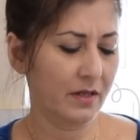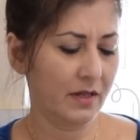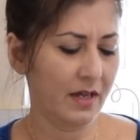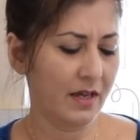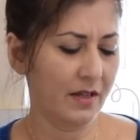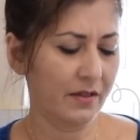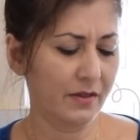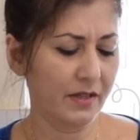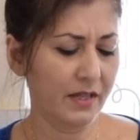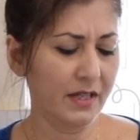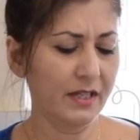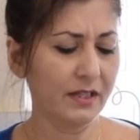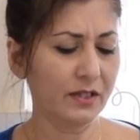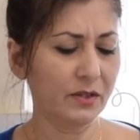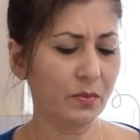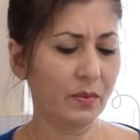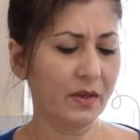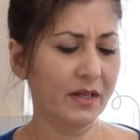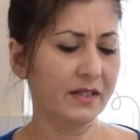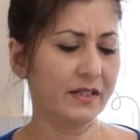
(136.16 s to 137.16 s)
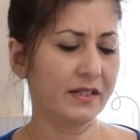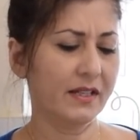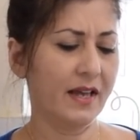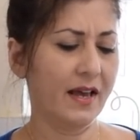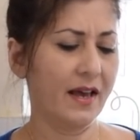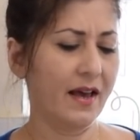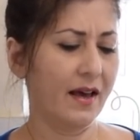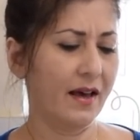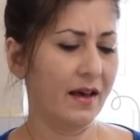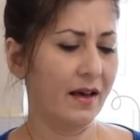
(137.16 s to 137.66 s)
And these ones
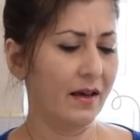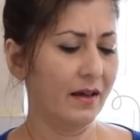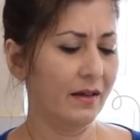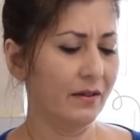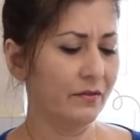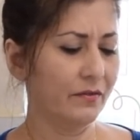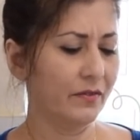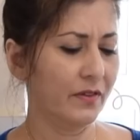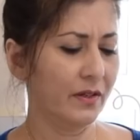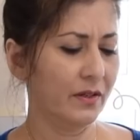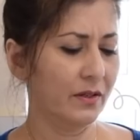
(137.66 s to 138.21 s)
have